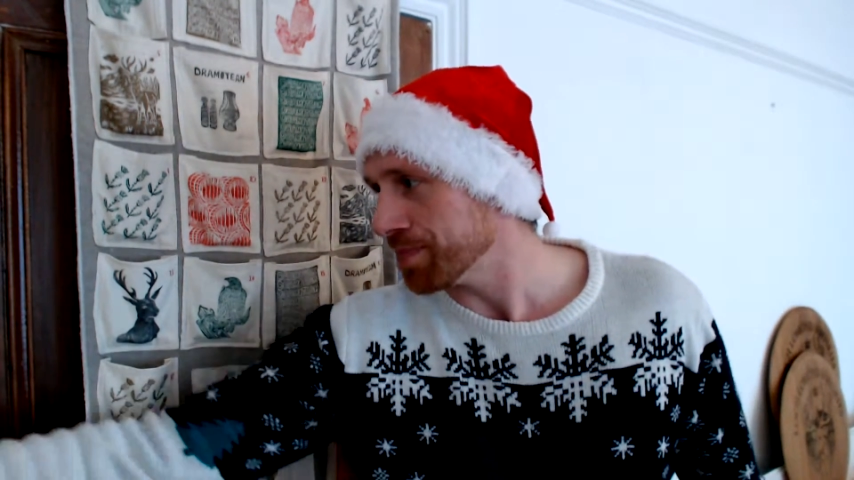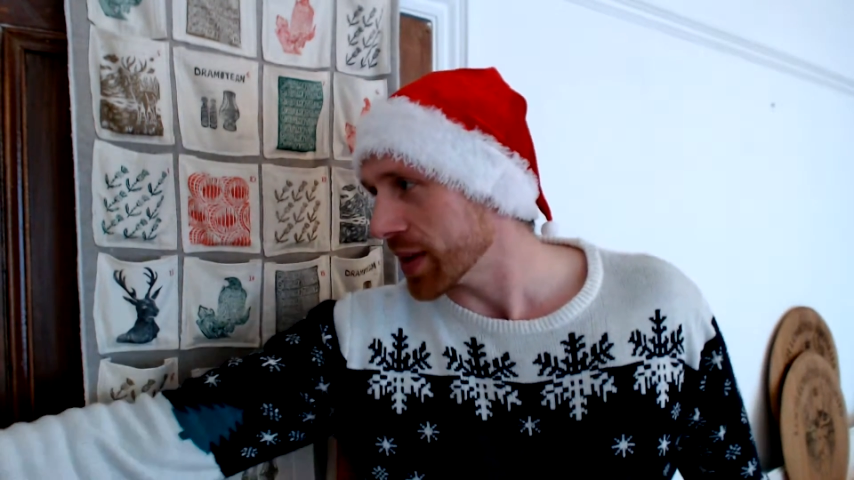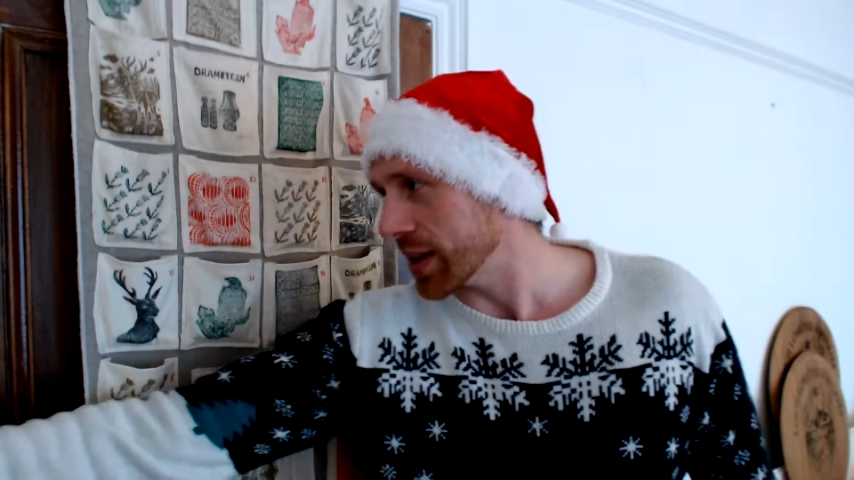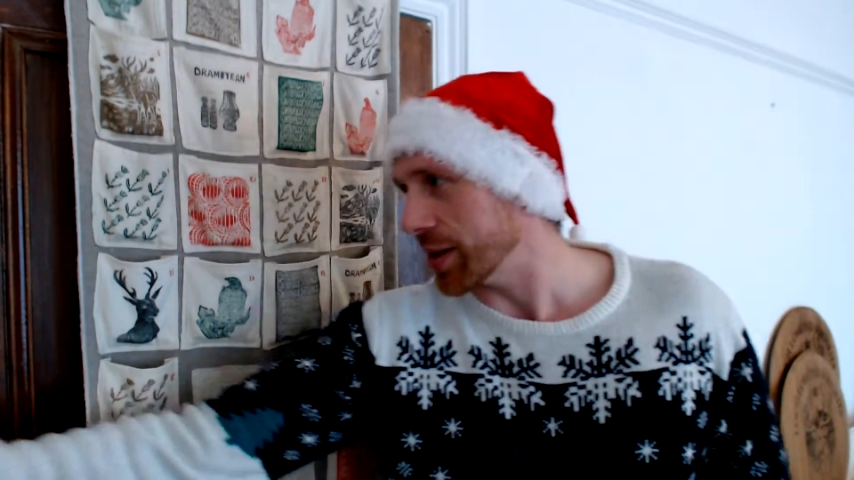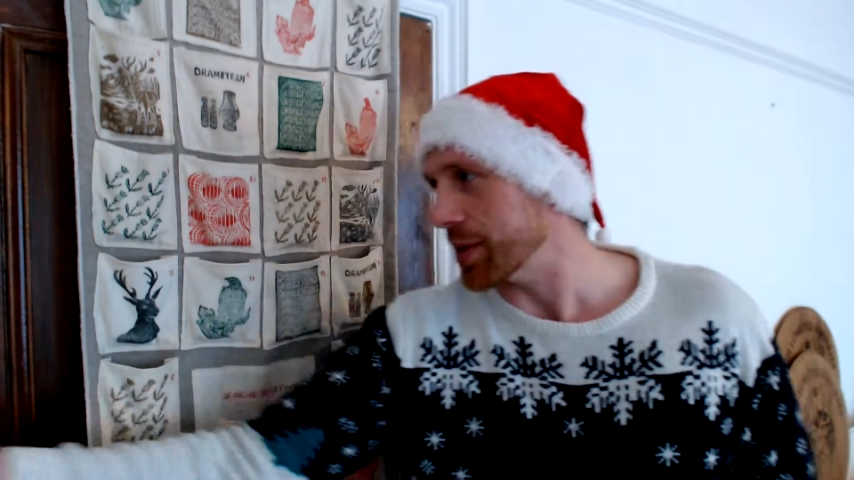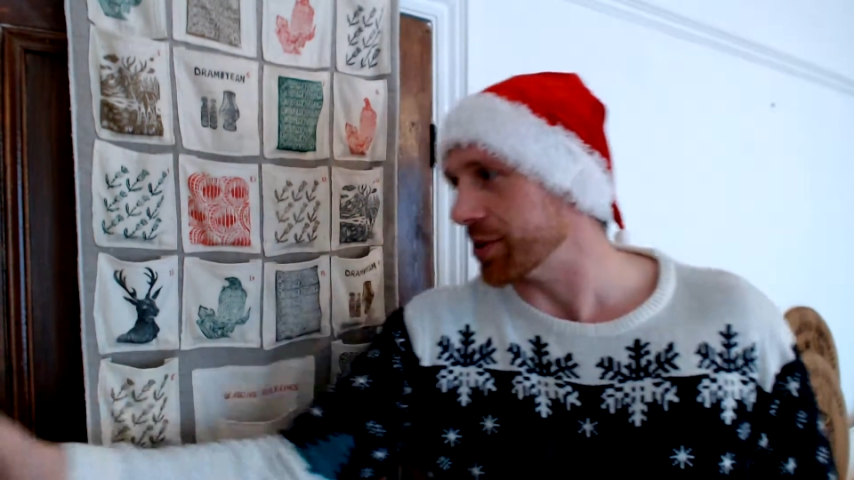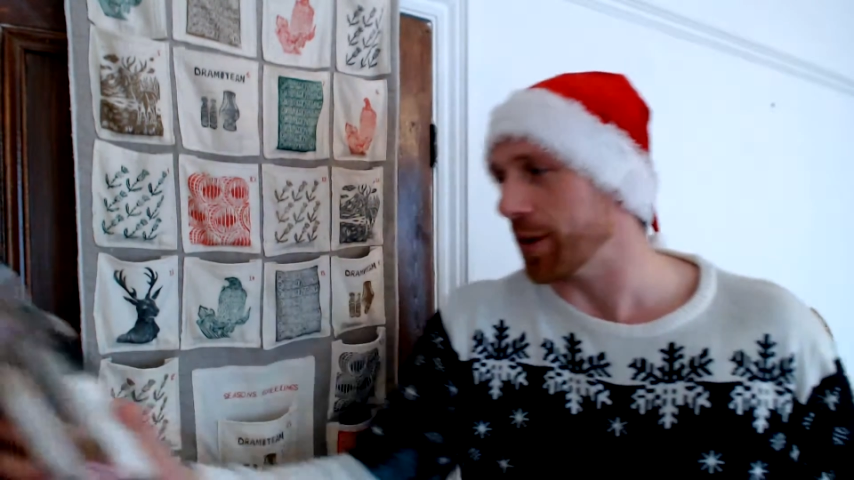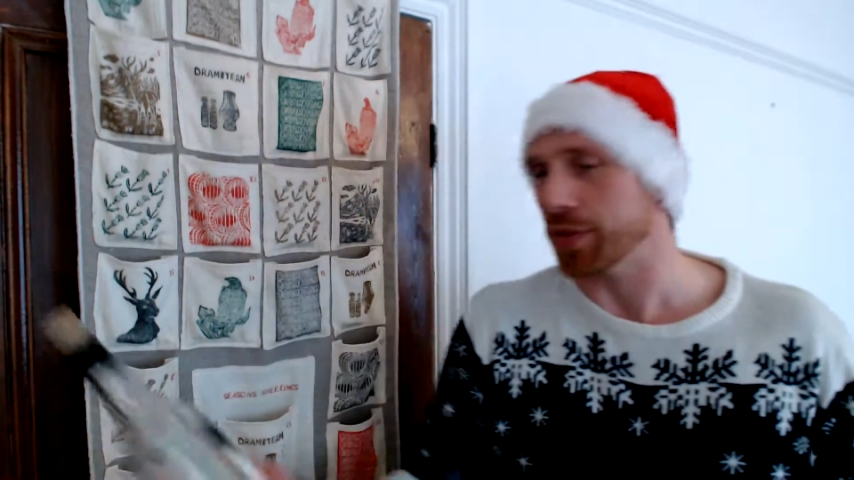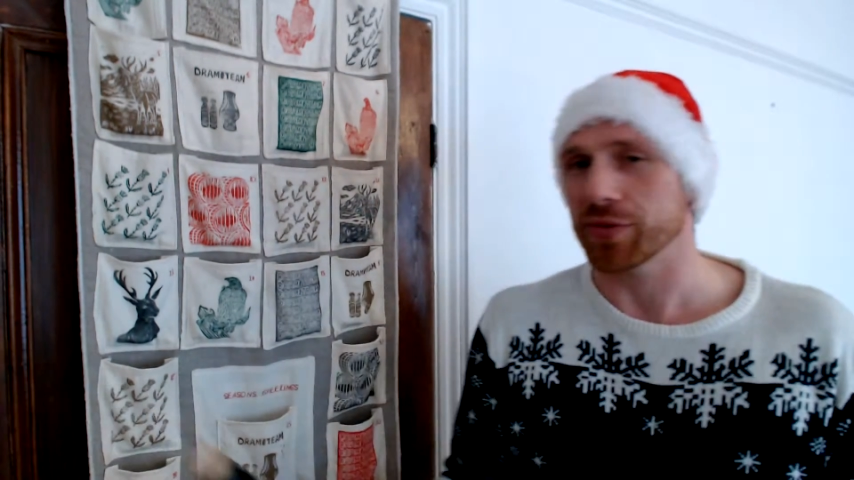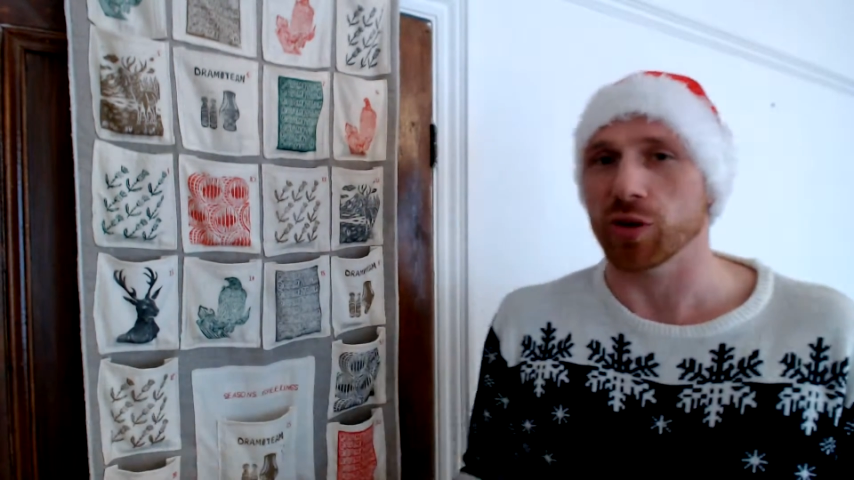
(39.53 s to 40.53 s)
Let me
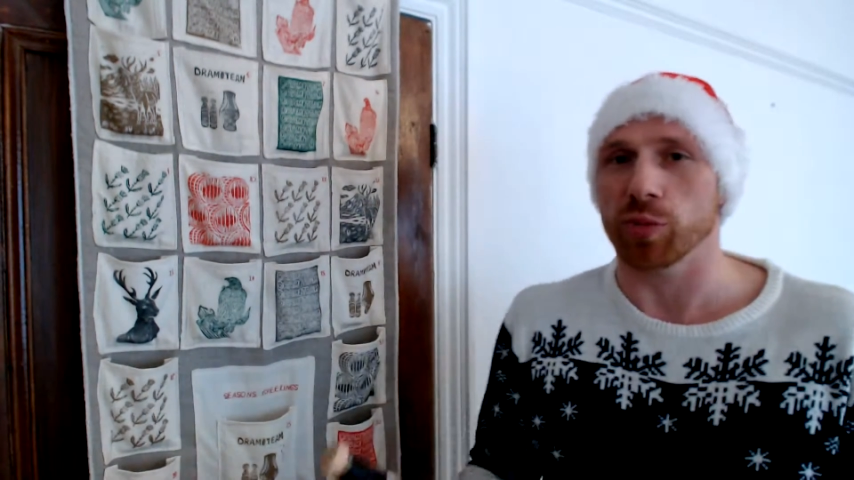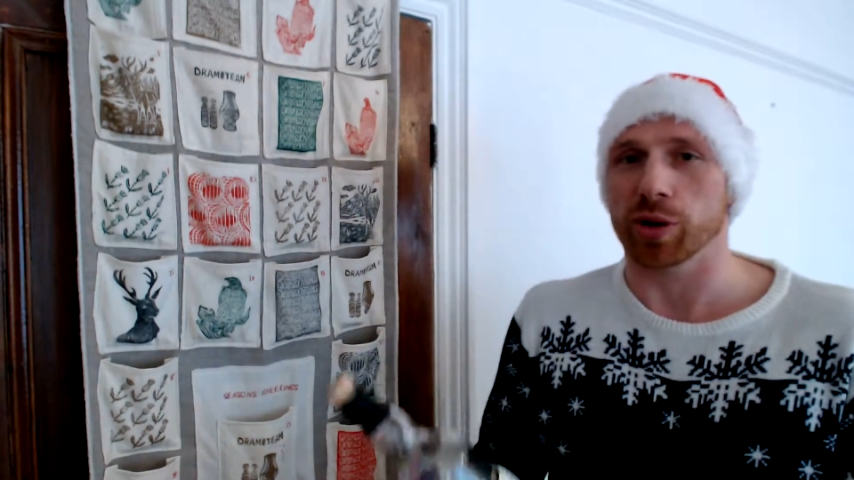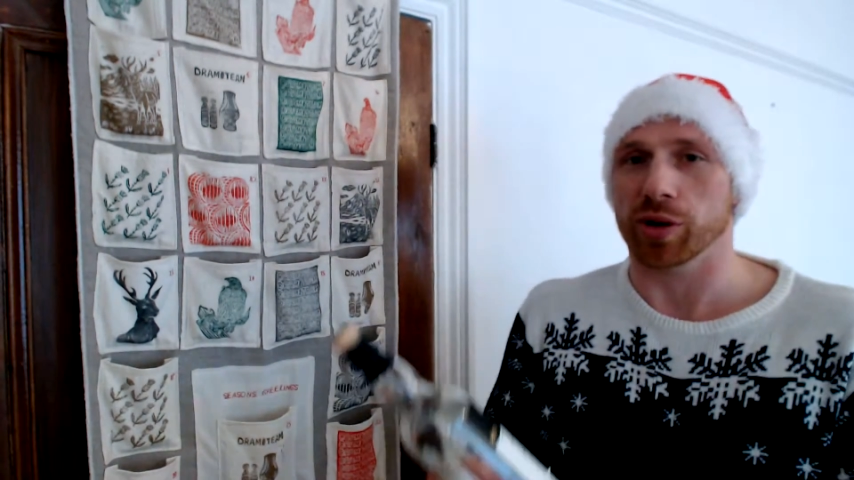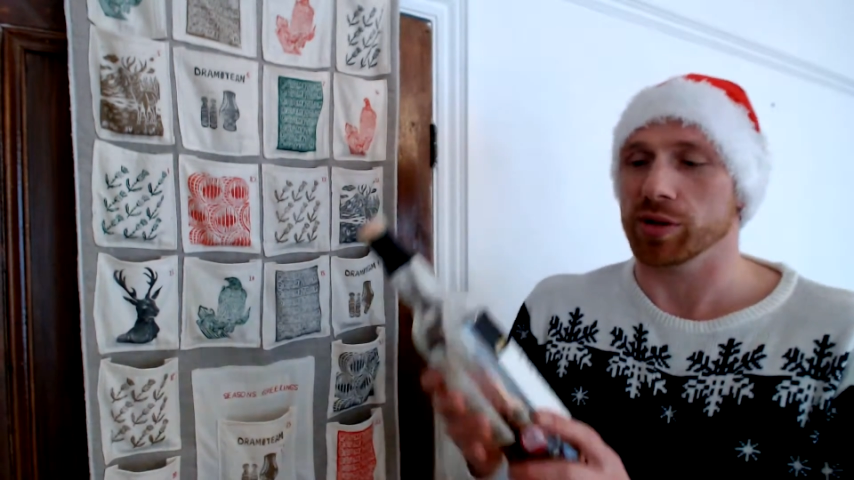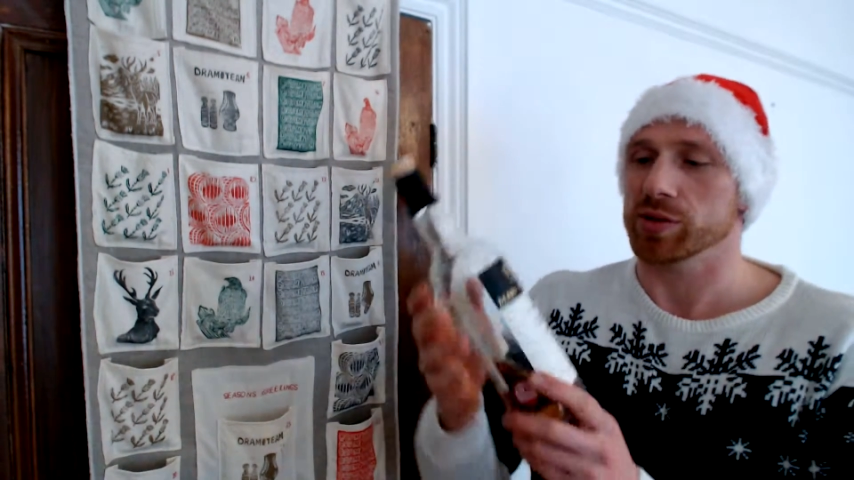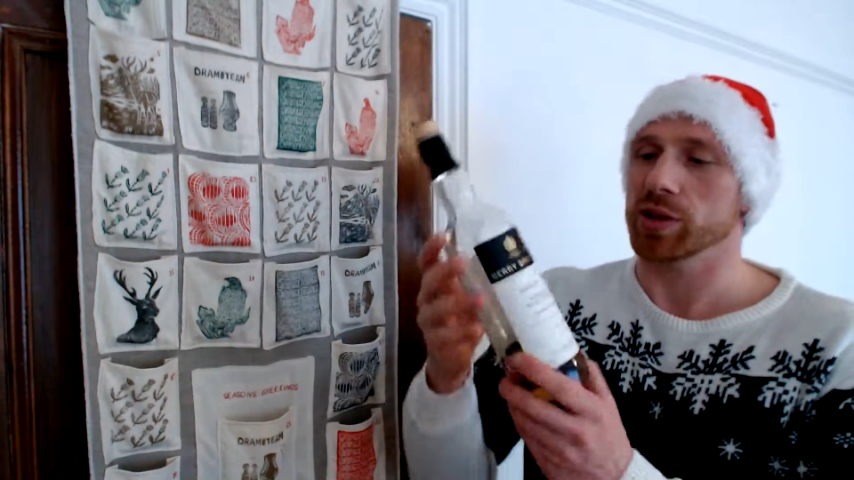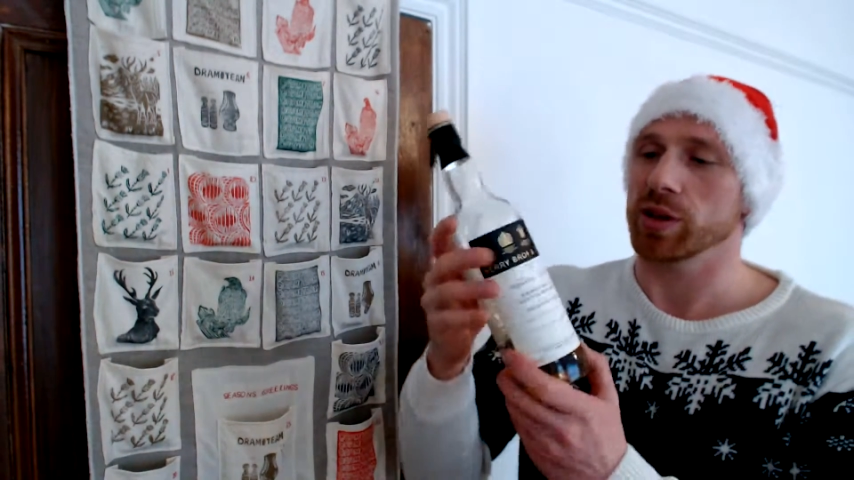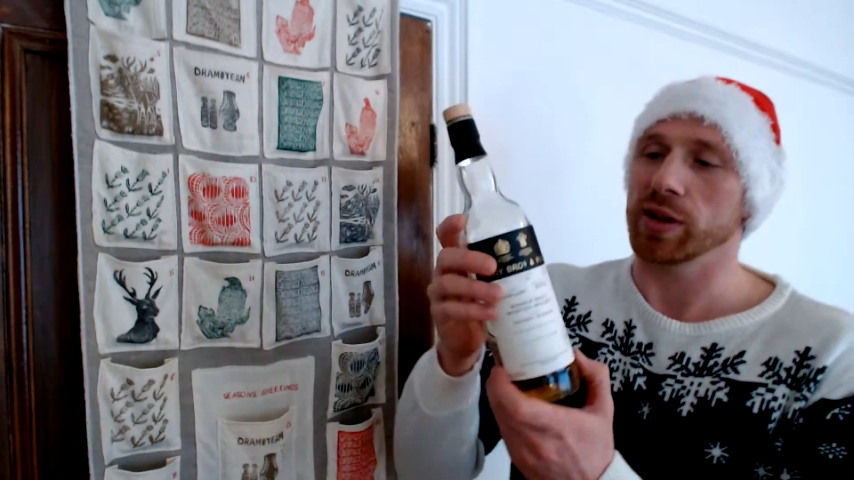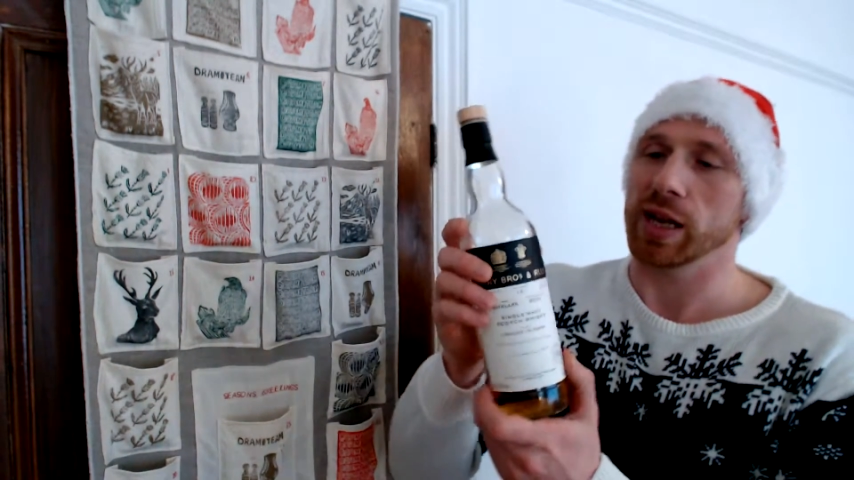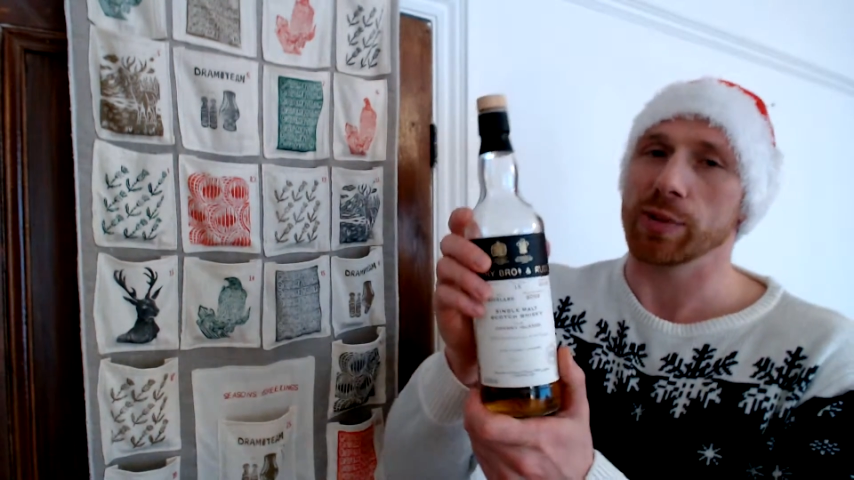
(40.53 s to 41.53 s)
grab the full bottle and show you
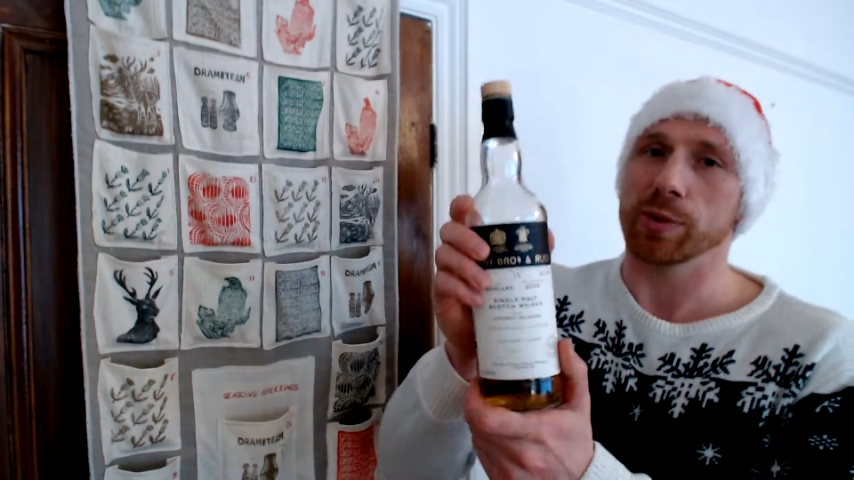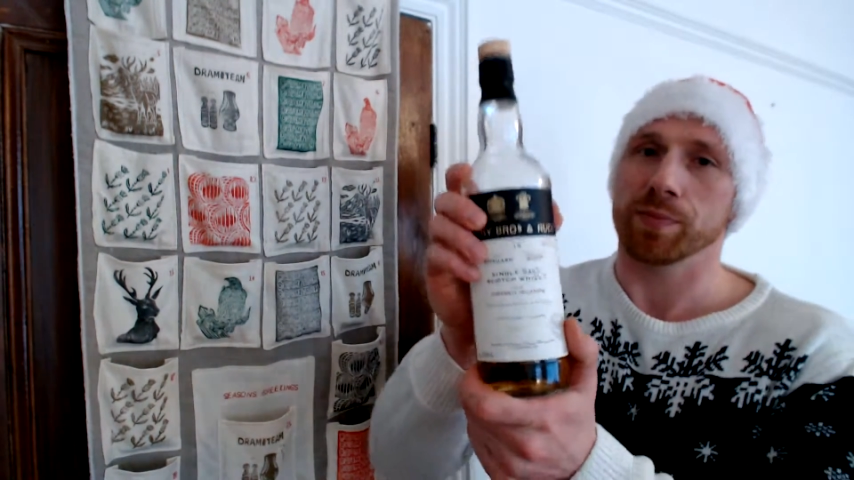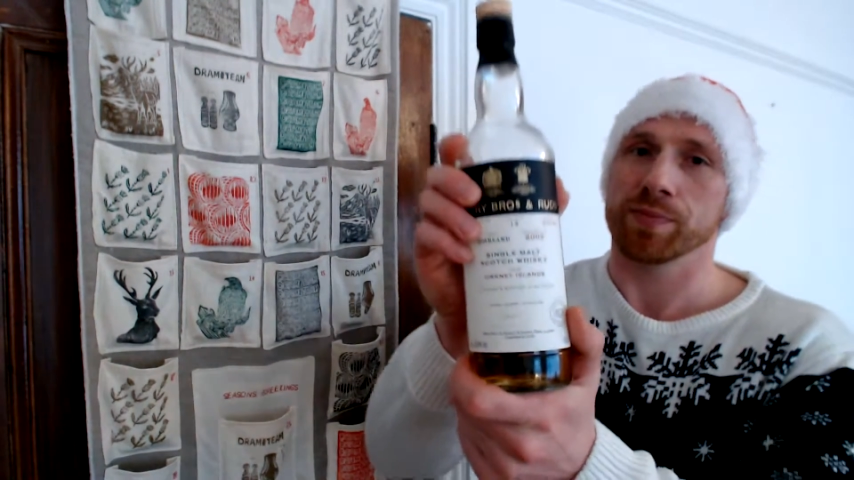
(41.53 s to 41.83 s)
the label.